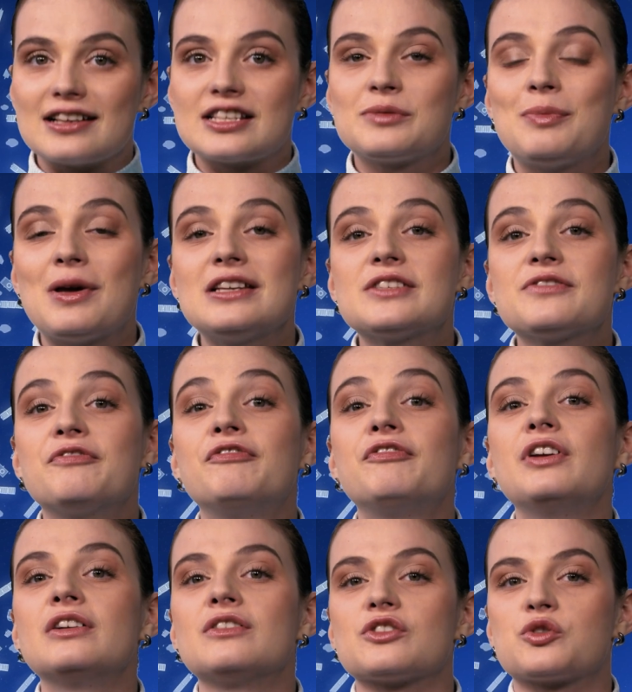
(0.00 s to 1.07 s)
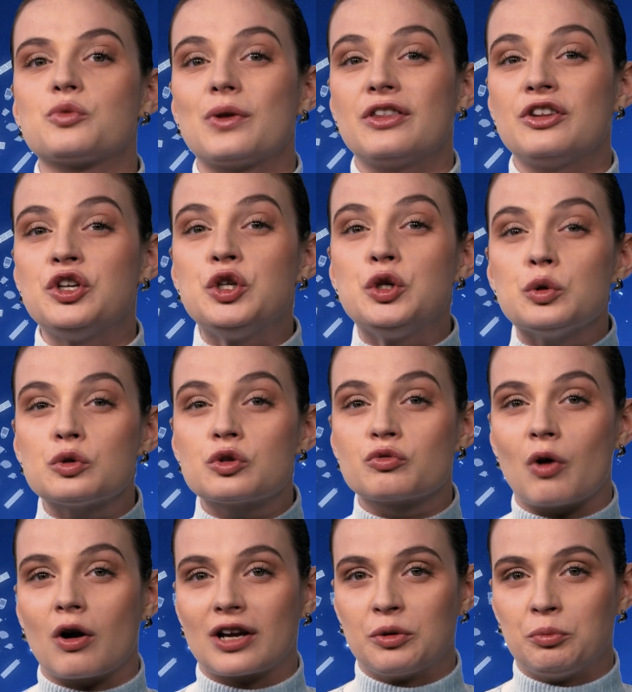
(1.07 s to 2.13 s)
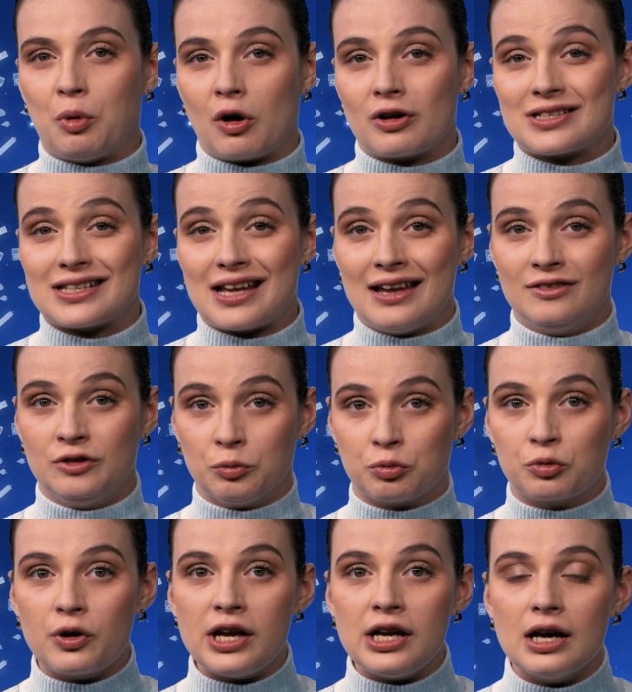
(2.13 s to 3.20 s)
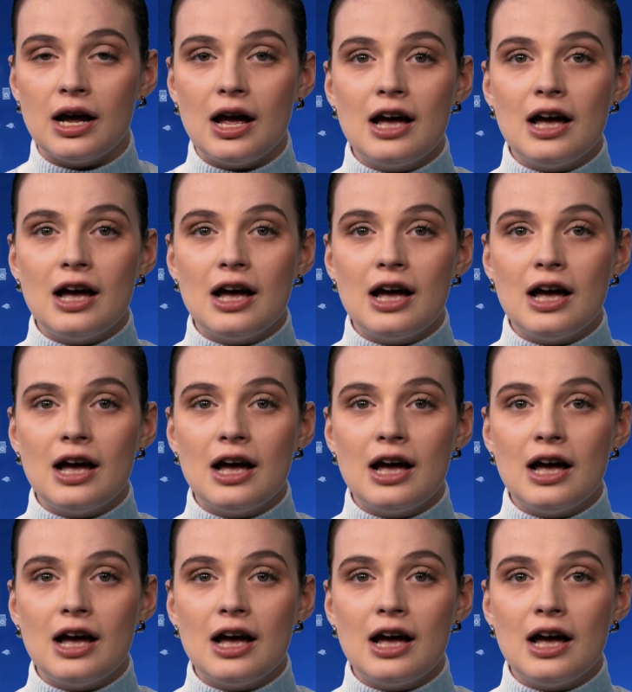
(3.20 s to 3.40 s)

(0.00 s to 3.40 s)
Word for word: As space fills with used rocket parts and debris,